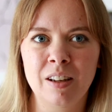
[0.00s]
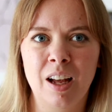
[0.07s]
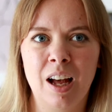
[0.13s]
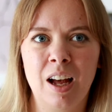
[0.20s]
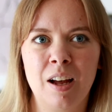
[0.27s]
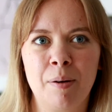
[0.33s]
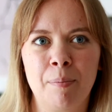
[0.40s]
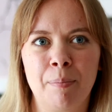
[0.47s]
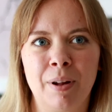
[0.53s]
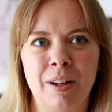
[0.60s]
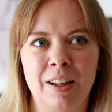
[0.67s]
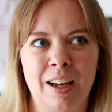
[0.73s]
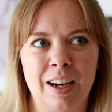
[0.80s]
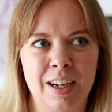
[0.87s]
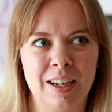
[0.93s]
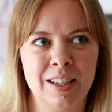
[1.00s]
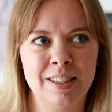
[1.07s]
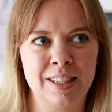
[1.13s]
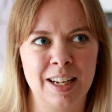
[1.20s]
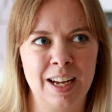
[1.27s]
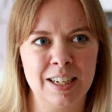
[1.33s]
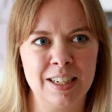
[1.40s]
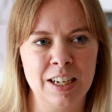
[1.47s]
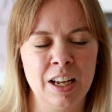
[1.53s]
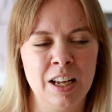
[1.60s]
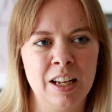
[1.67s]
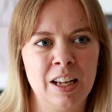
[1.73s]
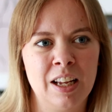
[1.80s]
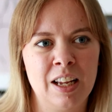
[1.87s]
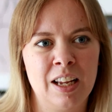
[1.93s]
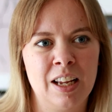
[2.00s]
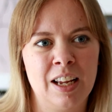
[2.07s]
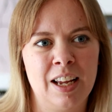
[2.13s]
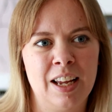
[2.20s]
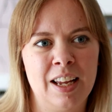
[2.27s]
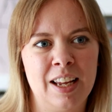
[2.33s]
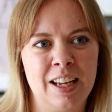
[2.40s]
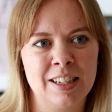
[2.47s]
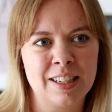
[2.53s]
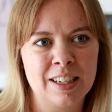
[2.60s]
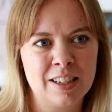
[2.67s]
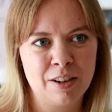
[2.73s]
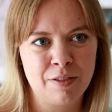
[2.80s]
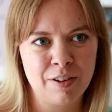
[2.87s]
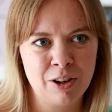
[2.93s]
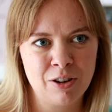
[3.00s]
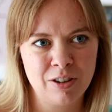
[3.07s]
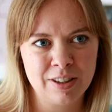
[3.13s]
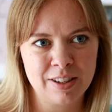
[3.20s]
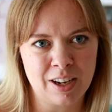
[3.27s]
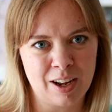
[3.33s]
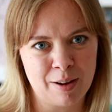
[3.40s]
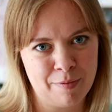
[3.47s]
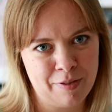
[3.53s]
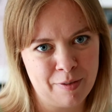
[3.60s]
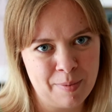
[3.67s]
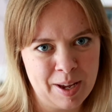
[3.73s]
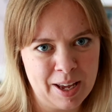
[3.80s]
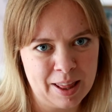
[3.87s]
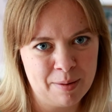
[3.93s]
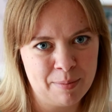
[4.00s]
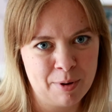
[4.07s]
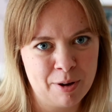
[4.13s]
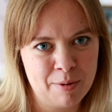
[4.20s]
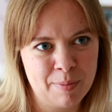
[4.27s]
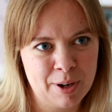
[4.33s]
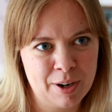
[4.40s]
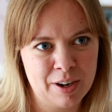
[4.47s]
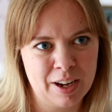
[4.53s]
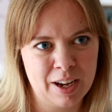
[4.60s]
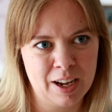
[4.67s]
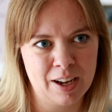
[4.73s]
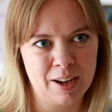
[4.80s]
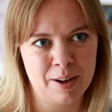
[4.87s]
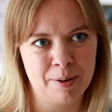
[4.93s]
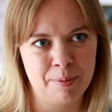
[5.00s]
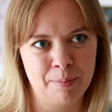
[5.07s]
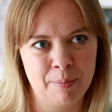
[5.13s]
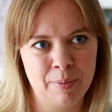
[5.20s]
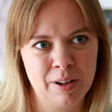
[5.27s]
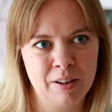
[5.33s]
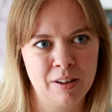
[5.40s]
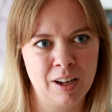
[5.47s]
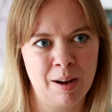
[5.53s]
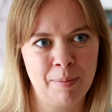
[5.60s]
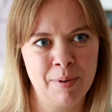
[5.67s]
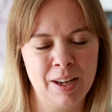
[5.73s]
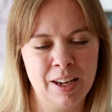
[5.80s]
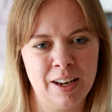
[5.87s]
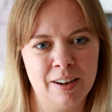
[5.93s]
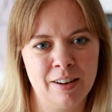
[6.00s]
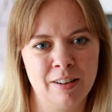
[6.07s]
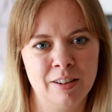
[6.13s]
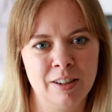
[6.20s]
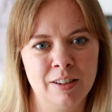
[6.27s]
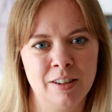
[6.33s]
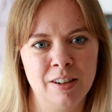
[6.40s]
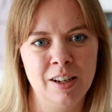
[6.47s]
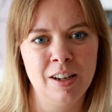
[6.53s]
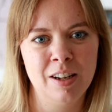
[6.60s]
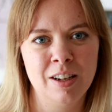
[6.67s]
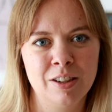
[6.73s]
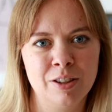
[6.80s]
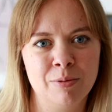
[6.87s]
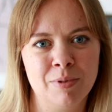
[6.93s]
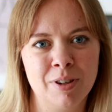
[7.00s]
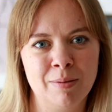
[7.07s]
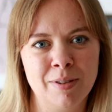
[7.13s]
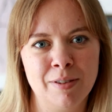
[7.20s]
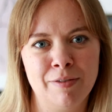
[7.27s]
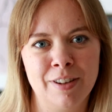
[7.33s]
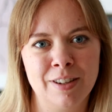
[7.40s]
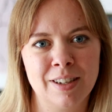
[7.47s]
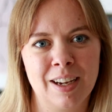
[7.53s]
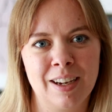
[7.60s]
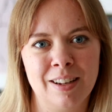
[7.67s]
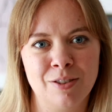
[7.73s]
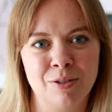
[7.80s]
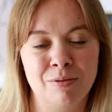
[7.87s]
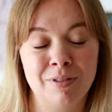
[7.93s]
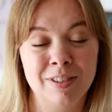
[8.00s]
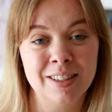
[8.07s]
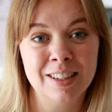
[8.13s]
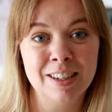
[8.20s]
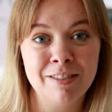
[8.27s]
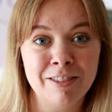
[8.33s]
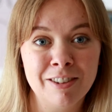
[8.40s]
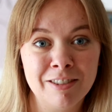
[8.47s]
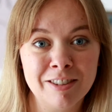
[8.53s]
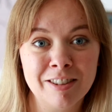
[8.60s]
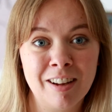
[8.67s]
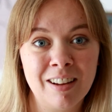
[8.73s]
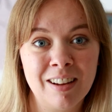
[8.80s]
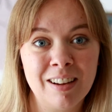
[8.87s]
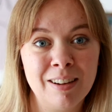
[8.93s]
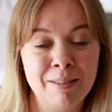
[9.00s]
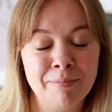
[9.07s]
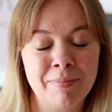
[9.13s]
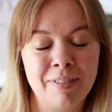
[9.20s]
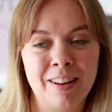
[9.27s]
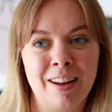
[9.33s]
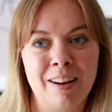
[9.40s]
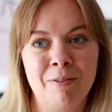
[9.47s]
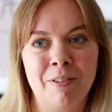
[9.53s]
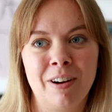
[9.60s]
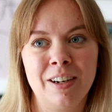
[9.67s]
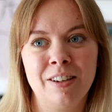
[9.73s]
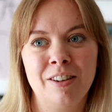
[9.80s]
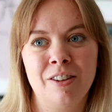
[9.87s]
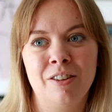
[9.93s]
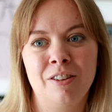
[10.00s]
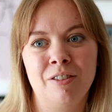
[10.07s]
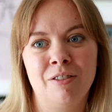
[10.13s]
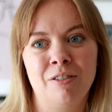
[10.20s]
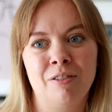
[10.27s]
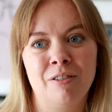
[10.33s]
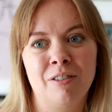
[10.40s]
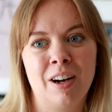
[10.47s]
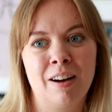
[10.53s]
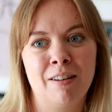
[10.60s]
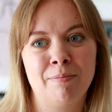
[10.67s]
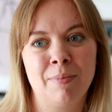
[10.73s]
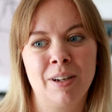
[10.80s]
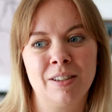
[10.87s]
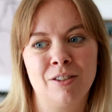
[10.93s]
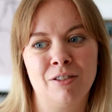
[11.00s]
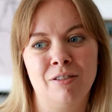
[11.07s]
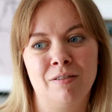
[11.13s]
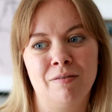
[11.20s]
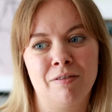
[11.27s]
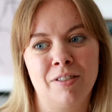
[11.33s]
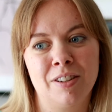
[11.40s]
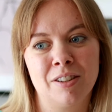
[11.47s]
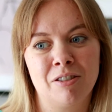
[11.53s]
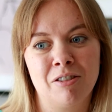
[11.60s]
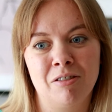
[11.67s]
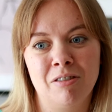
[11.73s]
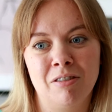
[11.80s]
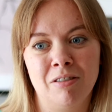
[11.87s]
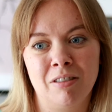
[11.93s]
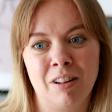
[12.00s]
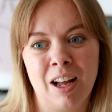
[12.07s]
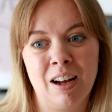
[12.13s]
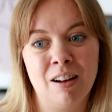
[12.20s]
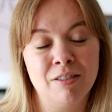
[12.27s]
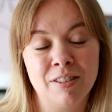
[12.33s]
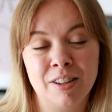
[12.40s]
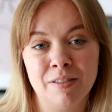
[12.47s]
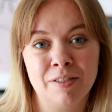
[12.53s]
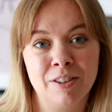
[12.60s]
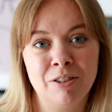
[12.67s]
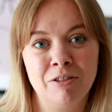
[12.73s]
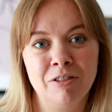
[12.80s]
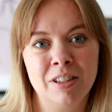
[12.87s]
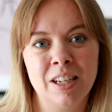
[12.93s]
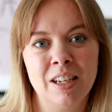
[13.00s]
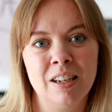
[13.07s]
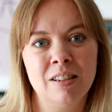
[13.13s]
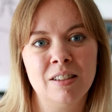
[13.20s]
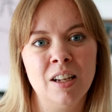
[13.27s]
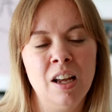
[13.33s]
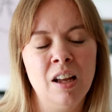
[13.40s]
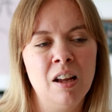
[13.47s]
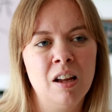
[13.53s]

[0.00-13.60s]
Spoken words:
But like I said, it is a difficult time for me at the moment. I mean, sometimes it feels like it's always a difficult time, like when you have mental and physical health difficulties.